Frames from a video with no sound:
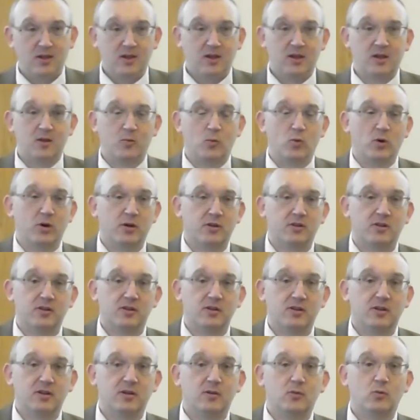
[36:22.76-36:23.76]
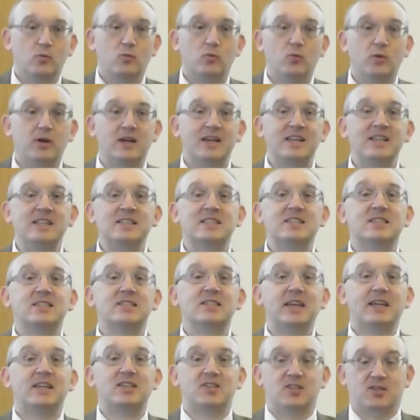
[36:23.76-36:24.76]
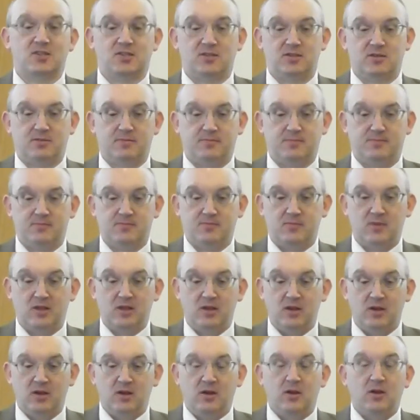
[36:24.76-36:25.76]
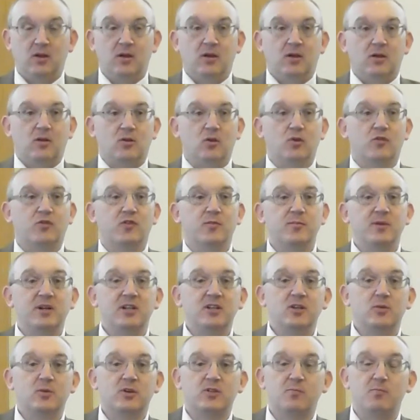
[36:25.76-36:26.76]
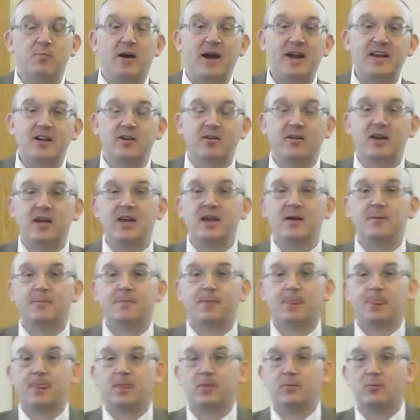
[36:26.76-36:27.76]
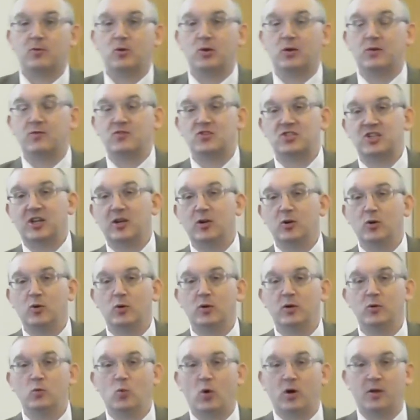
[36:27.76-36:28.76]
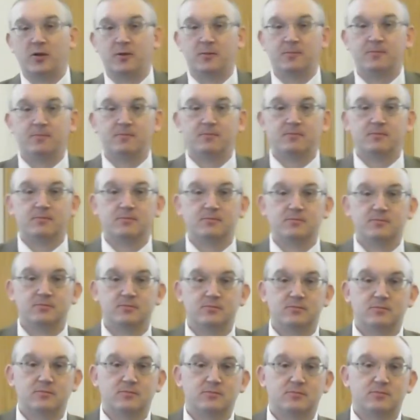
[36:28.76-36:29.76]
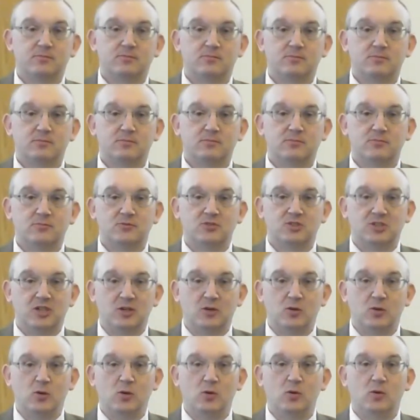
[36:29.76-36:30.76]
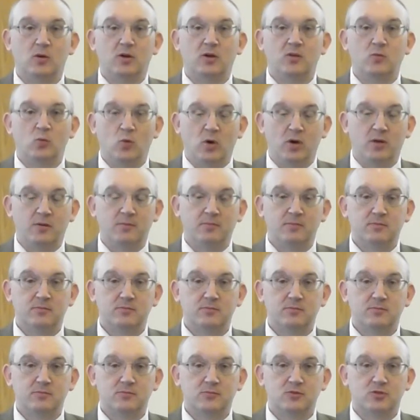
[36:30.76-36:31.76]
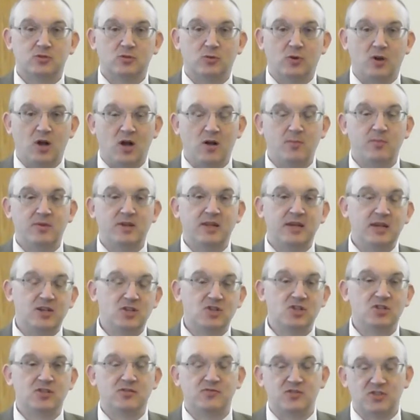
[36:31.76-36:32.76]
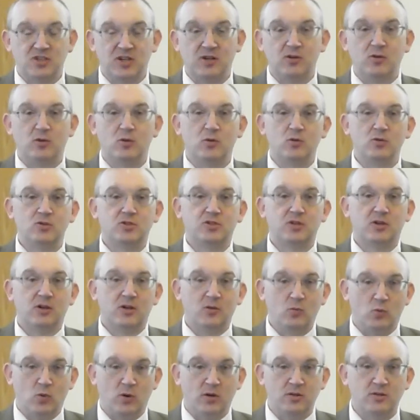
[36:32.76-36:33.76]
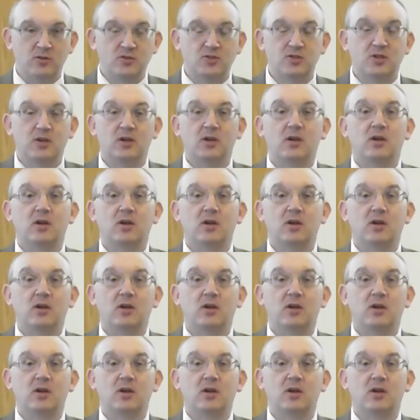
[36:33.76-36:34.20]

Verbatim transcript: It worked in sixes. You're familiar with binary. You have 0 and 1. 0 and 1. So combinations of 0s and 1s